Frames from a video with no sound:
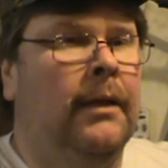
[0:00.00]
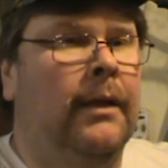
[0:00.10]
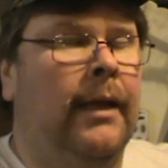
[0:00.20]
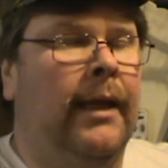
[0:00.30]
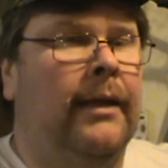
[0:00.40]

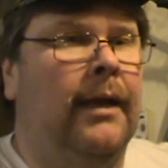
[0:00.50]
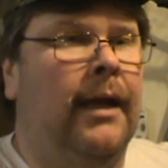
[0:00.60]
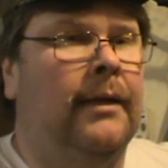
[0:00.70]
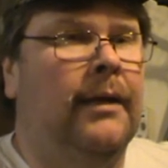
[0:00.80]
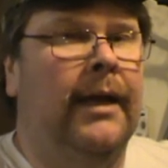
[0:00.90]
And
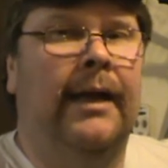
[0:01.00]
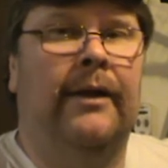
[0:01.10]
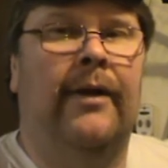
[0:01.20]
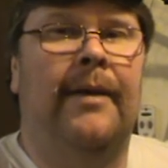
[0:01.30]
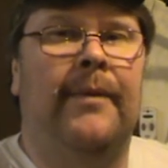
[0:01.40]
I got a
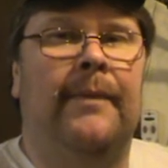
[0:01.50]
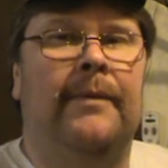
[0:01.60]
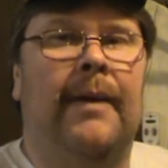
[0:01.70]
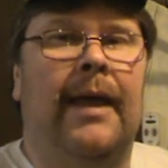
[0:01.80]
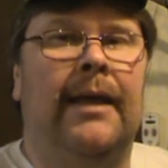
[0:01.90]

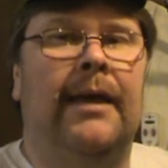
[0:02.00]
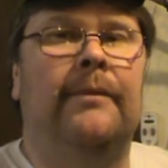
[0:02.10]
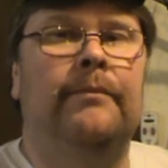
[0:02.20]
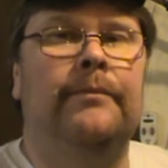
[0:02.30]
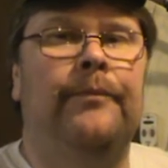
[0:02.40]
grandbaby by
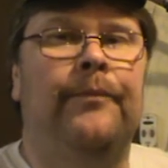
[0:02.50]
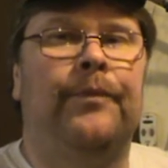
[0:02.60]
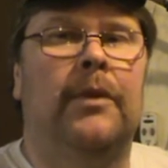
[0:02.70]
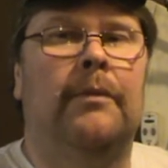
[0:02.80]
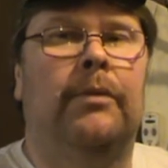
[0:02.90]
him.
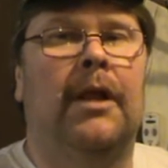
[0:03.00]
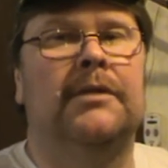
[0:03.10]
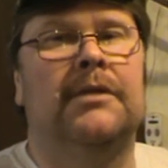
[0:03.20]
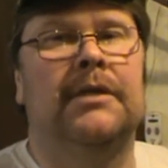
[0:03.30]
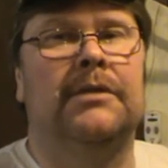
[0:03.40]

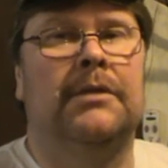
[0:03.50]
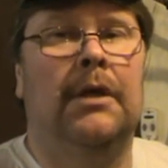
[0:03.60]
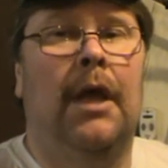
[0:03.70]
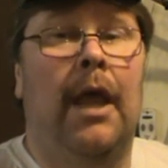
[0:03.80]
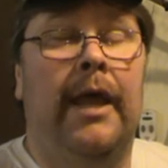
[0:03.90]
Plus
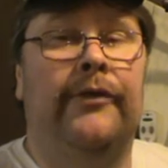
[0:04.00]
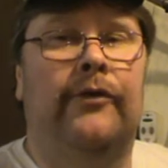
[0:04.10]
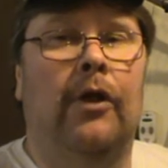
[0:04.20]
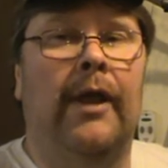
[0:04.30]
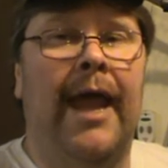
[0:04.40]
his
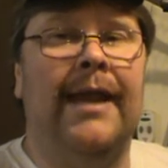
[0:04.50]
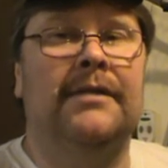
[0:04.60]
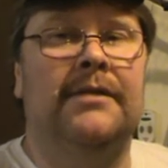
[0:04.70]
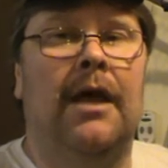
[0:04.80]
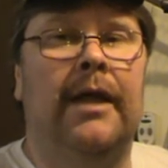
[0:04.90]
girl had a
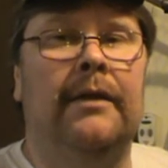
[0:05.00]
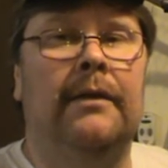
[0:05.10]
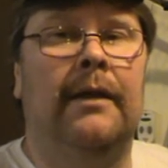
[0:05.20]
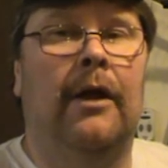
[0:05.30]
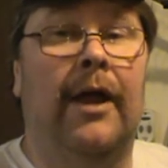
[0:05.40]
son,
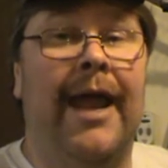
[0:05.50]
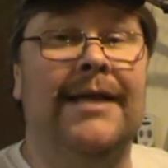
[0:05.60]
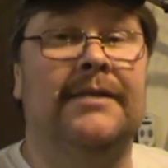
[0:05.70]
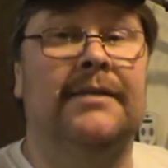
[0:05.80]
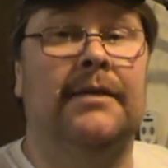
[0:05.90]
or
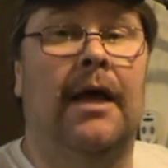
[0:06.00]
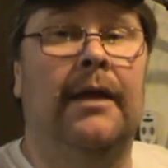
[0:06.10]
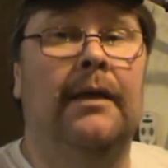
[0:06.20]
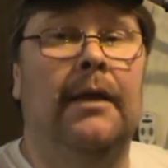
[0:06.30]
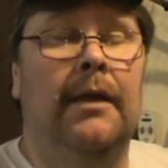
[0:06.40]
has a
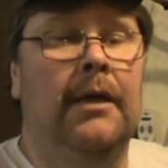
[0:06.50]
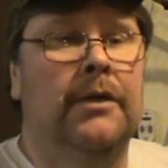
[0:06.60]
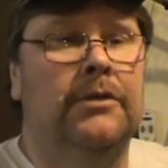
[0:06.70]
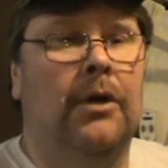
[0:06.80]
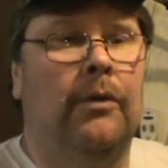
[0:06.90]
son,
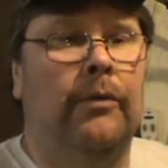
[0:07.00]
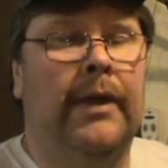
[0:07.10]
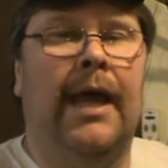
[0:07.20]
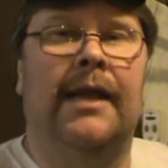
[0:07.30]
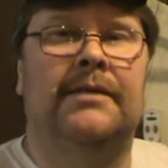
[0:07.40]
so we
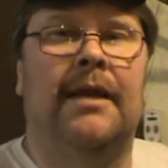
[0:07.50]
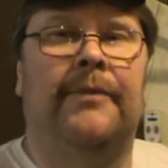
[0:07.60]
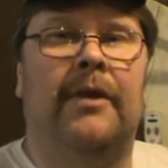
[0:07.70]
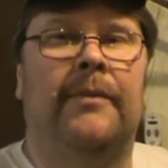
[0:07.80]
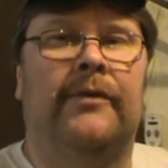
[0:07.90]
kind of
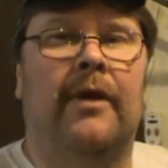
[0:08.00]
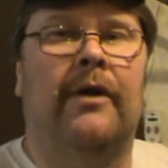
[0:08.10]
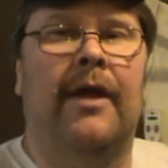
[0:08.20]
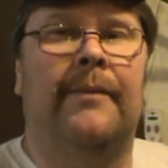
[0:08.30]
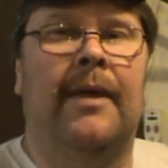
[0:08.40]
accept him as our
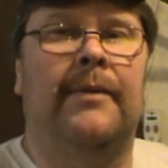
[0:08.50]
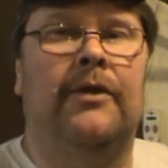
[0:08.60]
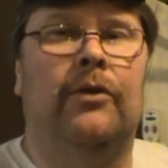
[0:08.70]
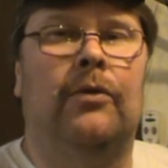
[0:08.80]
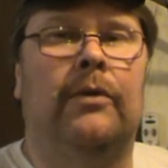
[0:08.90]

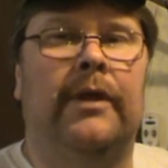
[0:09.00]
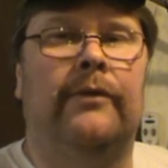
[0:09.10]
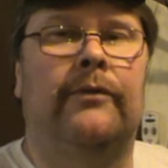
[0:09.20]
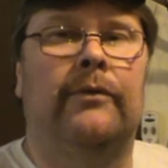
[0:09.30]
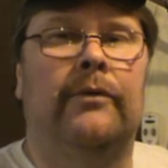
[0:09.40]
grandbaby too.
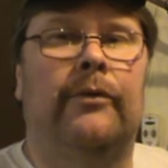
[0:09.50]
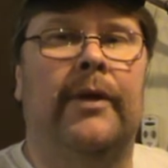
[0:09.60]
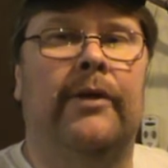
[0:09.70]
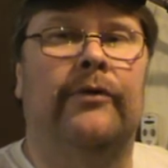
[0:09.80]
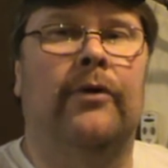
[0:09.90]
He's
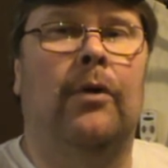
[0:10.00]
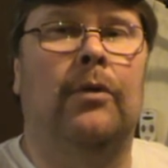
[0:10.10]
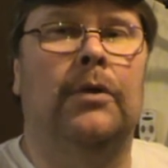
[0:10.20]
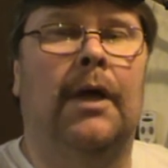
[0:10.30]
3 years old.